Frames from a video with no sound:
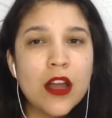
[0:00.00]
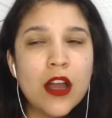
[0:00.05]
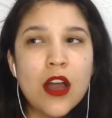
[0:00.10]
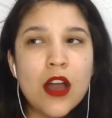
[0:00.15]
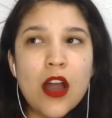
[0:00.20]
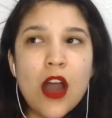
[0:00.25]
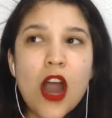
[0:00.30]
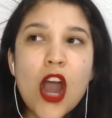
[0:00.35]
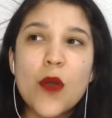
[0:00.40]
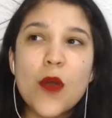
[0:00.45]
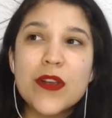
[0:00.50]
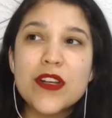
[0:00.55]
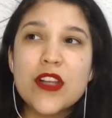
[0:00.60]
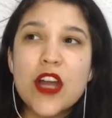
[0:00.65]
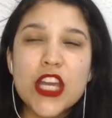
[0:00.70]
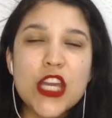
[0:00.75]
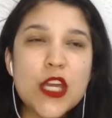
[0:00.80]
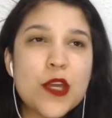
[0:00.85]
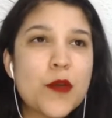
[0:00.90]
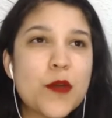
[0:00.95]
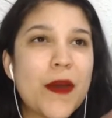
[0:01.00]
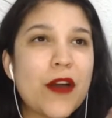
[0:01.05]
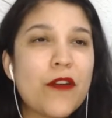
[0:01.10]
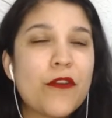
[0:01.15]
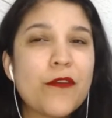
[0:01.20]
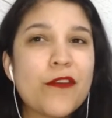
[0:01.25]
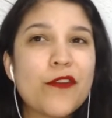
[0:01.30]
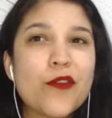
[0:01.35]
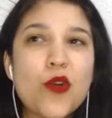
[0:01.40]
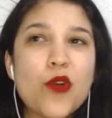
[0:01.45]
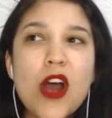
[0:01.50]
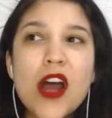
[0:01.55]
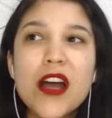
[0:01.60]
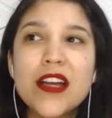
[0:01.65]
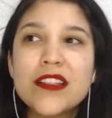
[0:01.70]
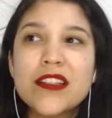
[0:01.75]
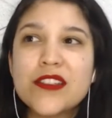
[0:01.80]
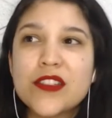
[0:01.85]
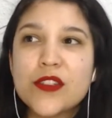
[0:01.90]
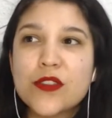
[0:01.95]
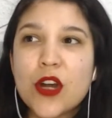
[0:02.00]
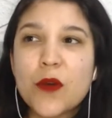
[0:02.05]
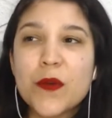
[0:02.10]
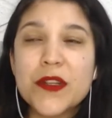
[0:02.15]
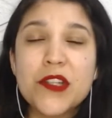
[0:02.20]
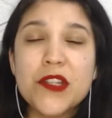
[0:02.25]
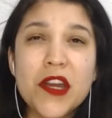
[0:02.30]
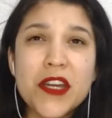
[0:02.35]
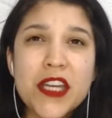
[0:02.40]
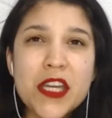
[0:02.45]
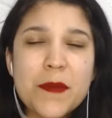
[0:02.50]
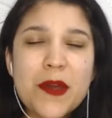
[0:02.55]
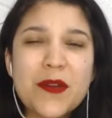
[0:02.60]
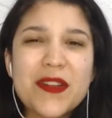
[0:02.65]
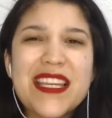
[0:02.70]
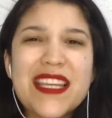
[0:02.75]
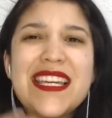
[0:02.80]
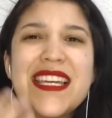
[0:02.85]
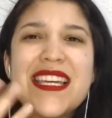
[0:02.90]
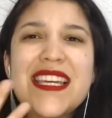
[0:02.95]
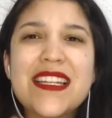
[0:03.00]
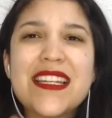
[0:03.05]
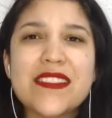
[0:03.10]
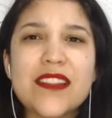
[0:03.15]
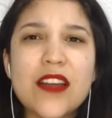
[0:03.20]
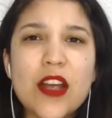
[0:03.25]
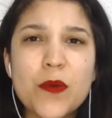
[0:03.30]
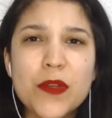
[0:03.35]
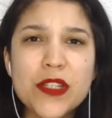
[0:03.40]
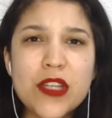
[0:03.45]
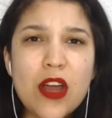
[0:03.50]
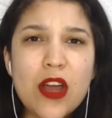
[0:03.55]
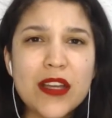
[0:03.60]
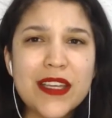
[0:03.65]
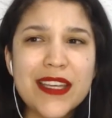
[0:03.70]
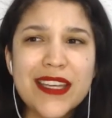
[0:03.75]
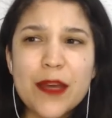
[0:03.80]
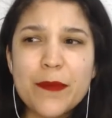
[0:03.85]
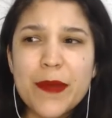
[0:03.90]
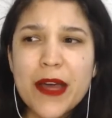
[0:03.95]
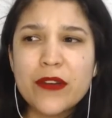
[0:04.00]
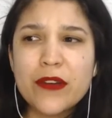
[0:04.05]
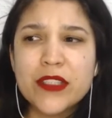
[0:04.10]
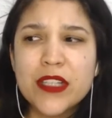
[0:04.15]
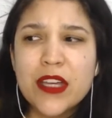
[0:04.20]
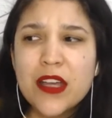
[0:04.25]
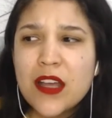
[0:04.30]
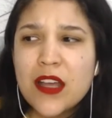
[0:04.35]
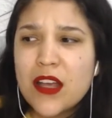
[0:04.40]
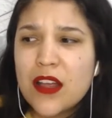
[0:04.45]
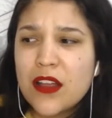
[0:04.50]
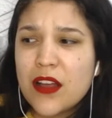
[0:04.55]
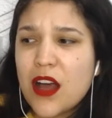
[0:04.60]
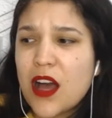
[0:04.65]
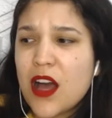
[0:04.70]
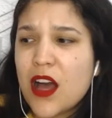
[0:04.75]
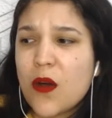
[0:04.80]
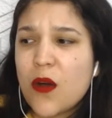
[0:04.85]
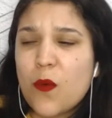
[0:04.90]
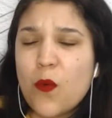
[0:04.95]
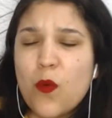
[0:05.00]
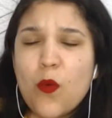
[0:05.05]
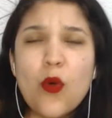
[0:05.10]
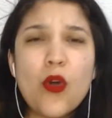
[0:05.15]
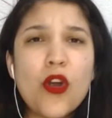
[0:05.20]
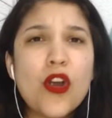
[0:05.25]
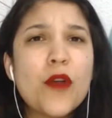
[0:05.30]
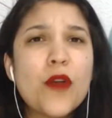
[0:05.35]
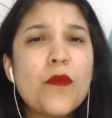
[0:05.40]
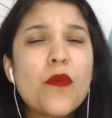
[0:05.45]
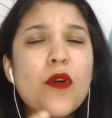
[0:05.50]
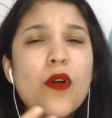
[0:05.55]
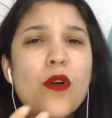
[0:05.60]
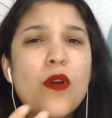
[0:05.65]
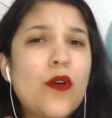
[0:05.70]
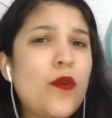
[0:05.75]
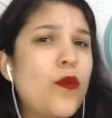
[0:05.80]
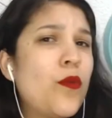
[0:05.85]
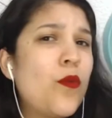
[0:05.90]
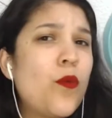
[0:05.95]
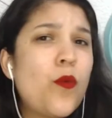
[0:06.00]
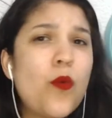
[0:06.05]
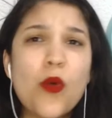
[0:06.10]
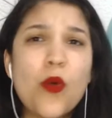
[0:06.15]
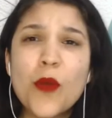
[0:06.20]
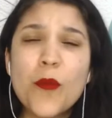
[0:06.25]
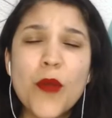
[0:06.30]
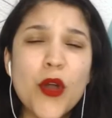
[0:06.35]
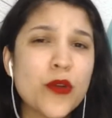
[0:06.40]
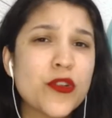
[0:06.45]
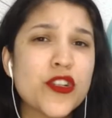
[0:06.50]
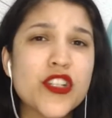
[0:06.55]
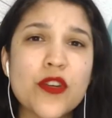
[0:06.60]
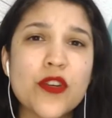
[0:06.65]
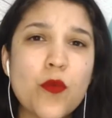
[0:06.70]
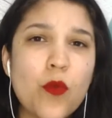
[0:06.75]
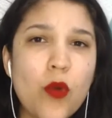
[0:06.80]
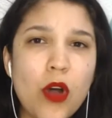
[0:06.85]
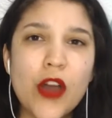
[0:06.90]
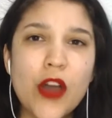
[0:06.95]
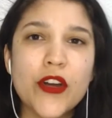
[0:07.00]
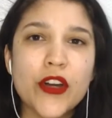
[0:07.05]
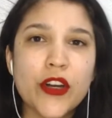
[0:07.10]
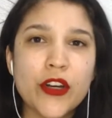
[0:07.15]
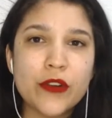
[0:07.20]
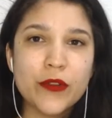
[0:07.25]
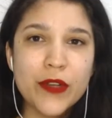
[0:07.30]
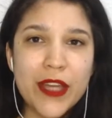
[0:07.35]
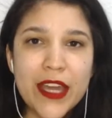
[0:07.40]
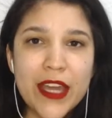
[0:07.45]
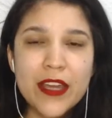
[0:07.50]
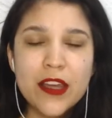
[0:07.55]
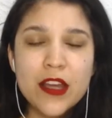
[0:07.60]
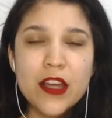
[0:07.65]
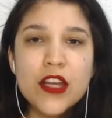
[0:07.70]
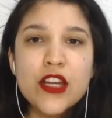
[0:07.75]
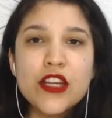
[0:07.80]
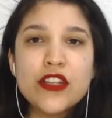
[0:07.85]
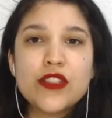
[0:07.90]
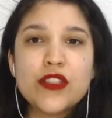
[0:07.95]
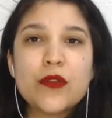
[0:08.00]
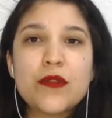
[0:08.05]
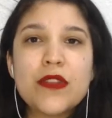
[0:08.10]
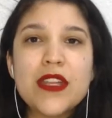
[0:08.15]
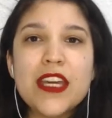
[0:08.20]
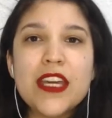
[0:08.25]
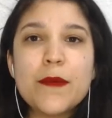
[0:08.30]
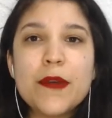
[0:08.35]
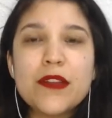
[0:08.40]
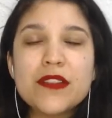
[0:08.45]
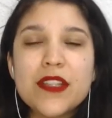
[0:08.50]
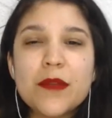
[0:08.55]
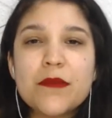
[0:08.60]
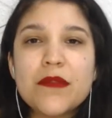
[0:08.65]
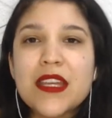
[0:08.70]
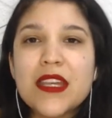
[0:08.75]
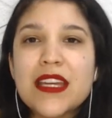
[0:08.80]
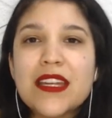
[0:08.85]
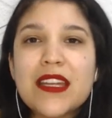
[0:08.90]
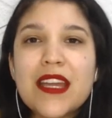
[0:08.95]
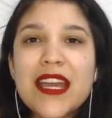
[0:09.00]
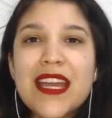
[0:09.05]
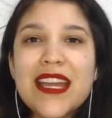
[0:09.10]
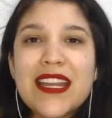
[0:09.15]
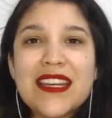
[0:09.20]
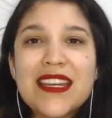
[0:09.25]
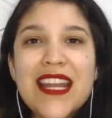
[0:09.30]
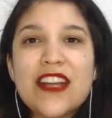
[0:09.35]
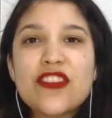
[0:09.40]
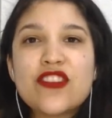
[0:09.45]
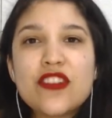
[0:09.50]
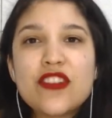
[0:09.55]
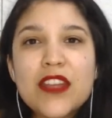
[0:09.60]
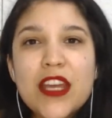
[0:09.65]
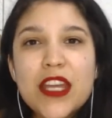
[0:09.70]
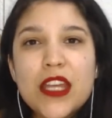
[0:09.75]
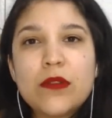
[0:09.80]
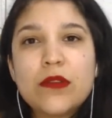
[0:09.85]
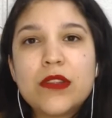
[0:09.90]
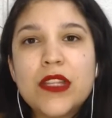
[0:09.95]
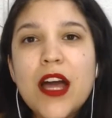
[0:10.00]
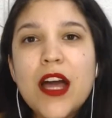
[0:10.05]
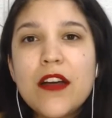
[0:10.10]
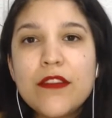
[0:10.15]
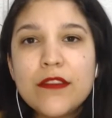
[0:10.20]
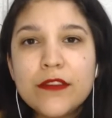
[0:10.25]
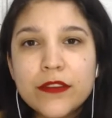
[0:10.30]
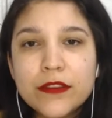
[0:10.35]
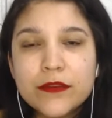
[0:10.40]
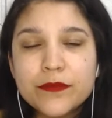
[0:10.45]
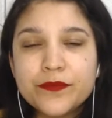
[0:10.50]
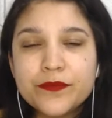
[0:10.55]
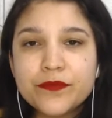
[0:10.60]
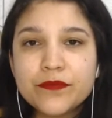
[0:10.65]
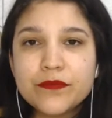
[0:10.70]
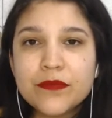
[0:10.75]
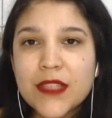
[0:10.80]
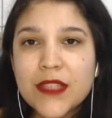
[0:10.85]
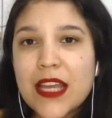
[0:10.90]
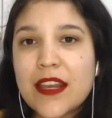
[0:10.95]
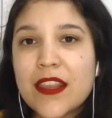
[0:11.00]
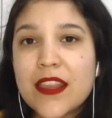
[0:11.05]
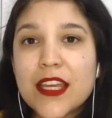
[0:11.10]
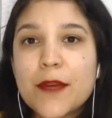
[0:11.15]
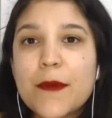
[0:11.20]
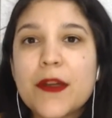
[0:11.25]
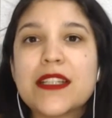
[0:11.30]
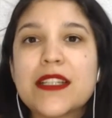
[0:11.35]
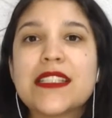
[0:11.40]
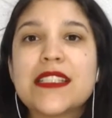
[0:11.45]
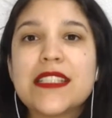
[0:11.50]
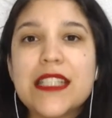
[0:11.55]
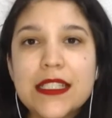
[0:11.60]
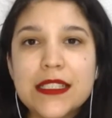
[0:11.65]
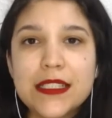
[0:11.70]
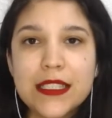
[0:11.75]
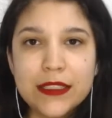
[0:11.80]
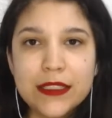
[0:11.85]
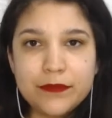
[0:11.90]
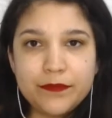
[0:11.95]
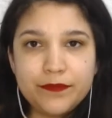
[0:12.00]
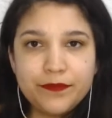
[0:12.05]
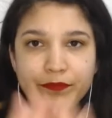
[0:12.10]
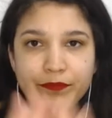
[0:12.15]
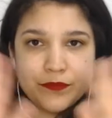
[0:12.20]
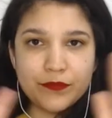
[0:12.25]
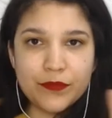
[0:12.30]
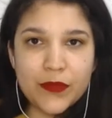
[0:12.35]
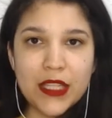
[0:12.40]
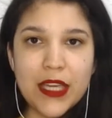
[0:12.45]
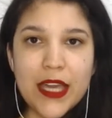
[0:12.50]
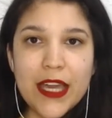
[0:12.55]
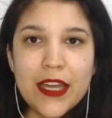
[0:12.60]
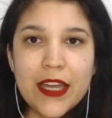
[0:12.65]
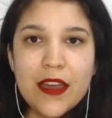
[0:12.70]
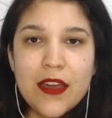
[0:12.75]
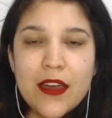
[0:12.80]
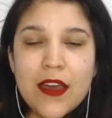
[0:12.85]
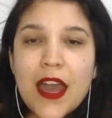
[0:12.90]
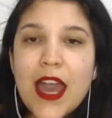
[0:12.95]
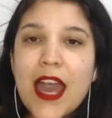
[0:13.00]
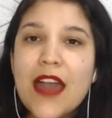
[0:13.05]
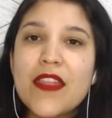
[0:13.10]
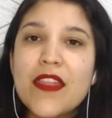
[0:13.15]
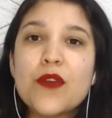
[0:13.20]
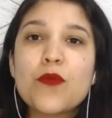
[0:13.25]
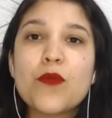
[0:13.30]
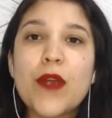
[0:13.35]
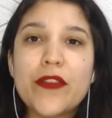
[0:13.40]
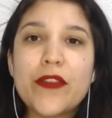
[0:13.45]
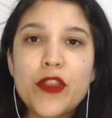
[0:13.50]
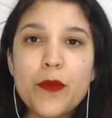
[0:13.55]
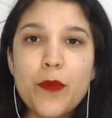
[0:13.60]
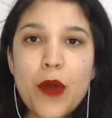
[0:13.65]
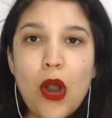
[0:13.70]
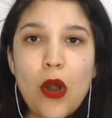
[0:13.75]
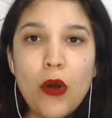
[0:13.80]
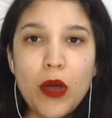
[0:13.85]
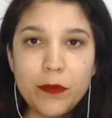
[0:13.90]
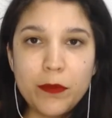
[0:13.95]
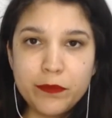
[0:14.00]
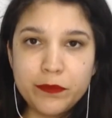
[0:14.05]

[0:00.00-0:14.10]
Are we talking about frost, or are we talking about heat? Are we talking about warm ocean water, okay? So think about something in nature that you love, and think about a season, okay? And then write the poem.